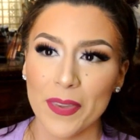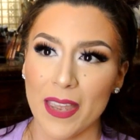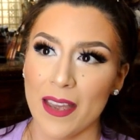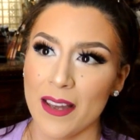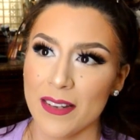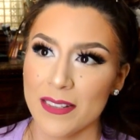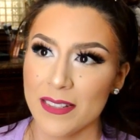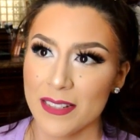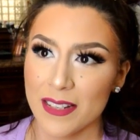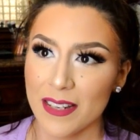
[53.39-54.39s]

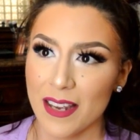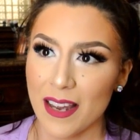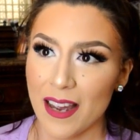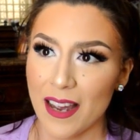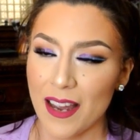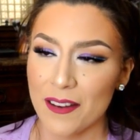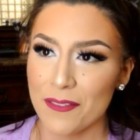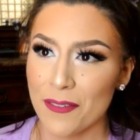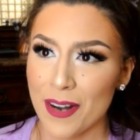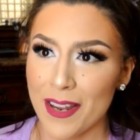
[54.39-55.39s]
And
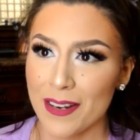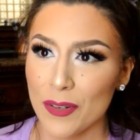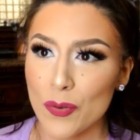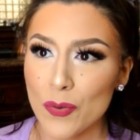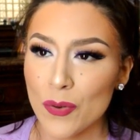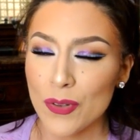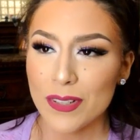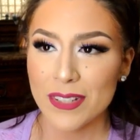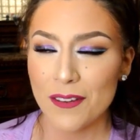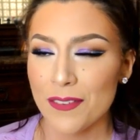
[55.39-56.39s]
I've read Google
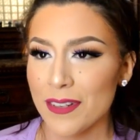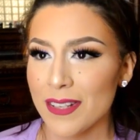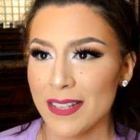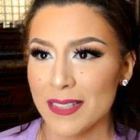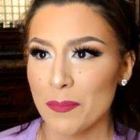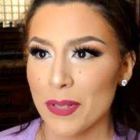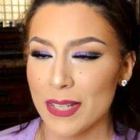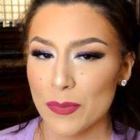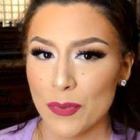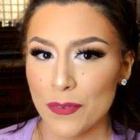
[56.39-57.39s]
definitely is the
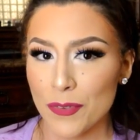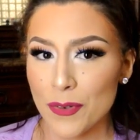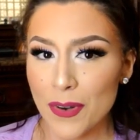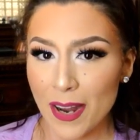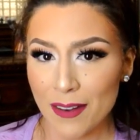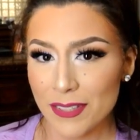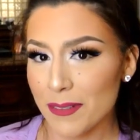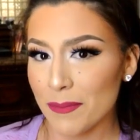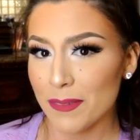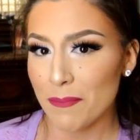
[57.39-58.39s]
place where if you have
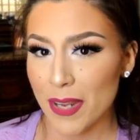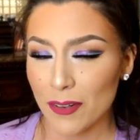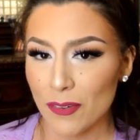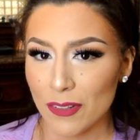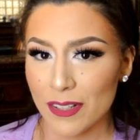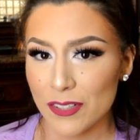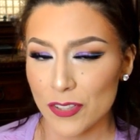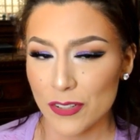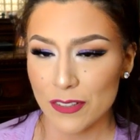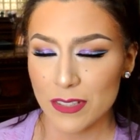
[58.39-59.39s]
some medical
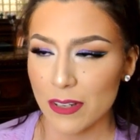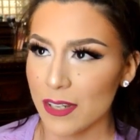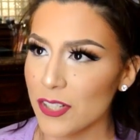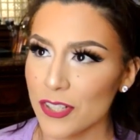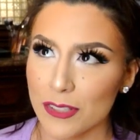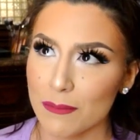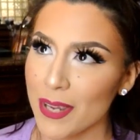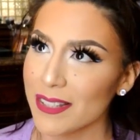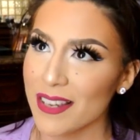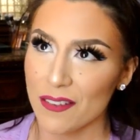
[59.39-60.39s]
concerns, it just
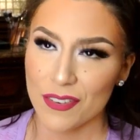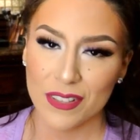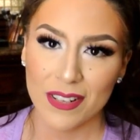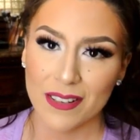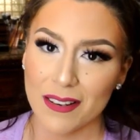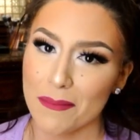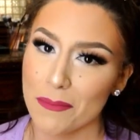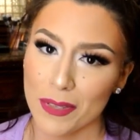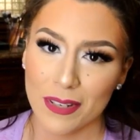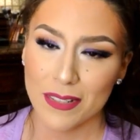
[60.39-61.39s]
makes everything a
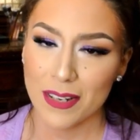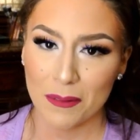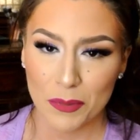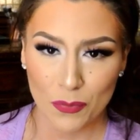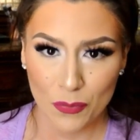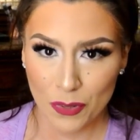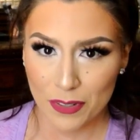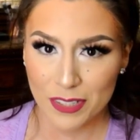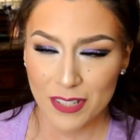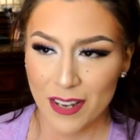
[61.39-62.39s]
million times
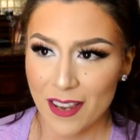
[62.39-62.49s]
worse.